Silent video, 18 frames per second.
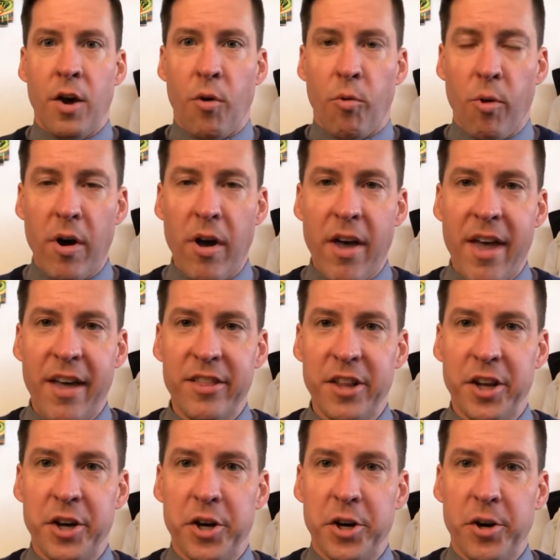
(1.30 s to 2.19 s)
Well,
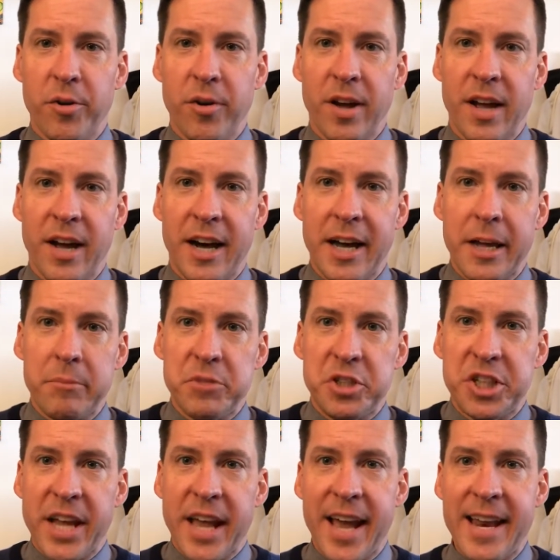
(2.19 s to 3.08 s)
hello. I'm
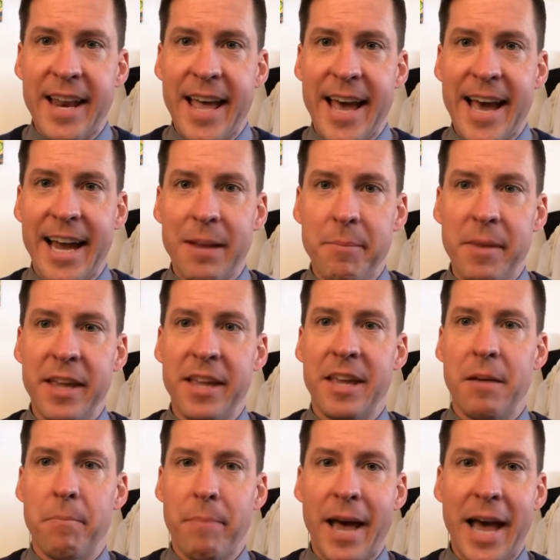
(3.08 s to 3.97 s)
Chad Adamick,
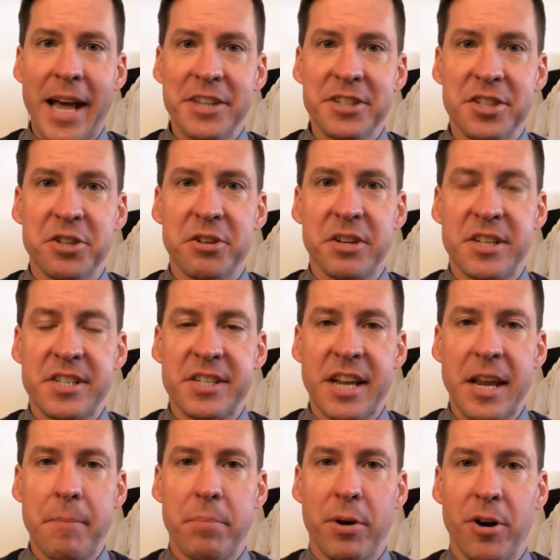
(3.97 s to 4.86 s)
pastor at
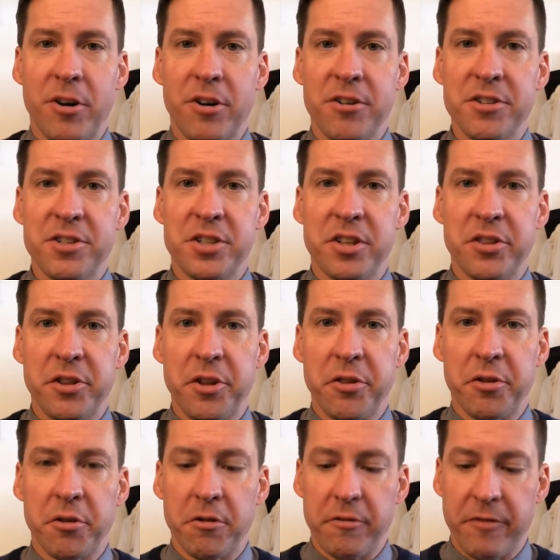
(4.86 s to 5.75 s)
St. Paul's
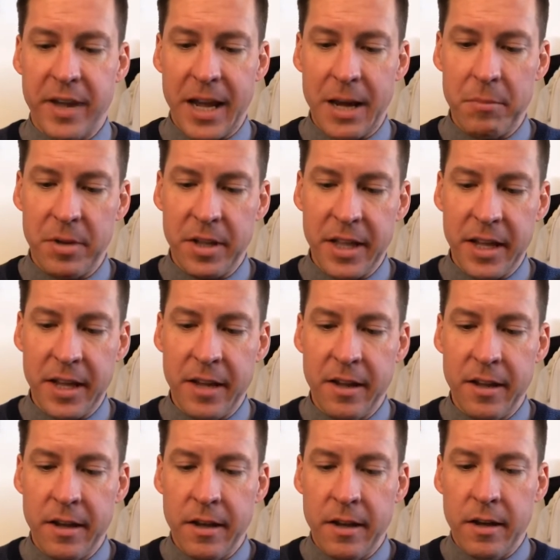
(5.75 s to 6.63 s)
Lutheran Family,
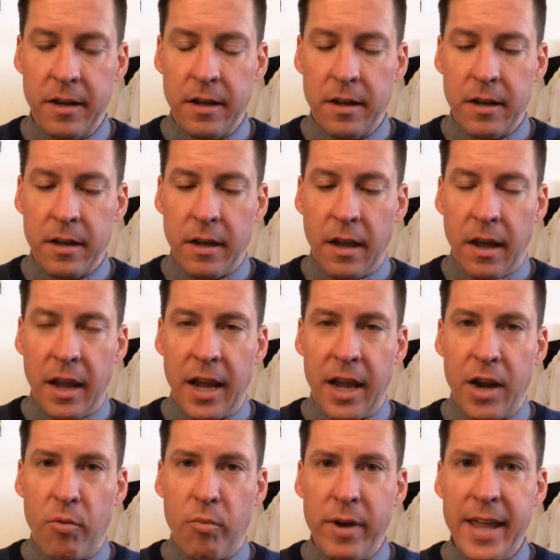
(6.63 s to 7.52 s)

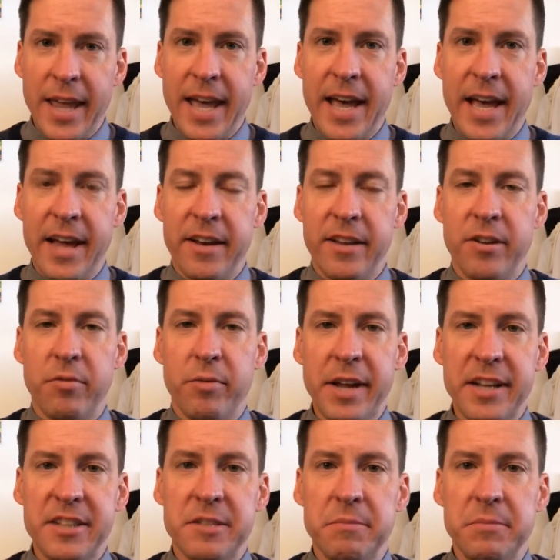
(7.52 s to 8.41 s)
and we had we
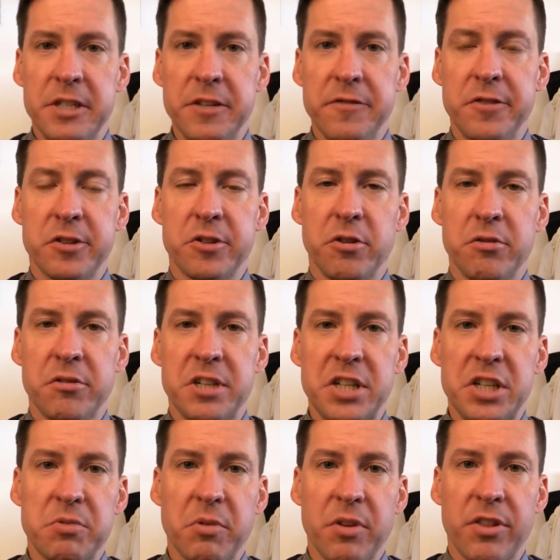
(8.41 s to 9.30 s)
had some
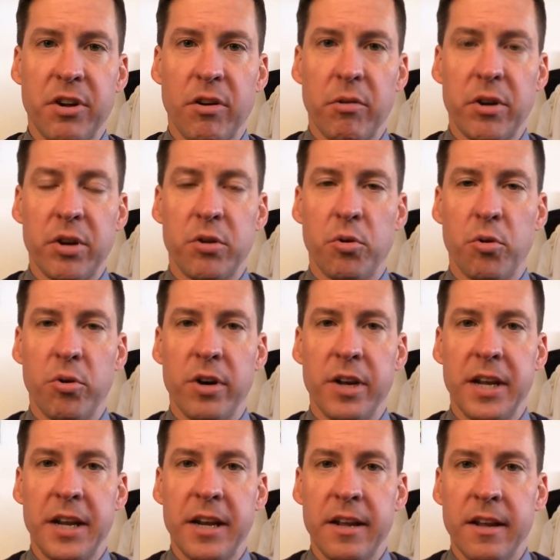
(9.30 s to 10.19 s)
difficulties with our
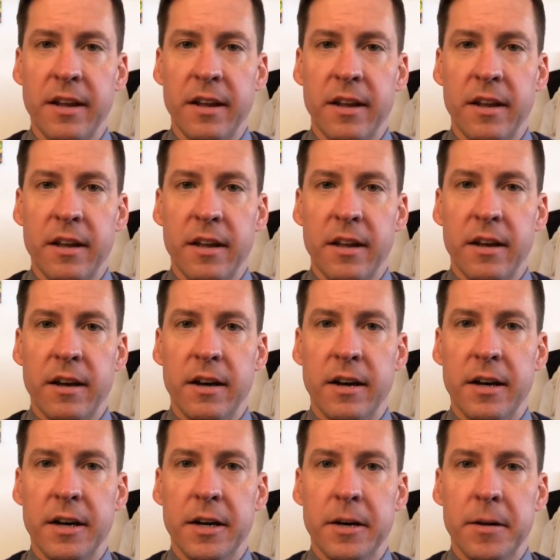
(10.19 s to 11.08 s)
recording.
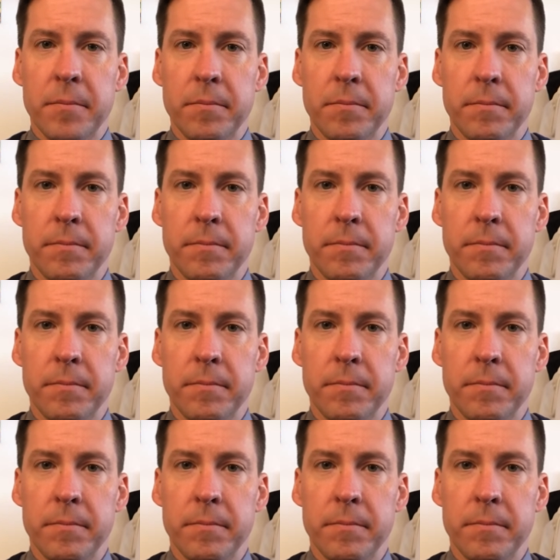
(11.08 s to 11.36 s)
Um,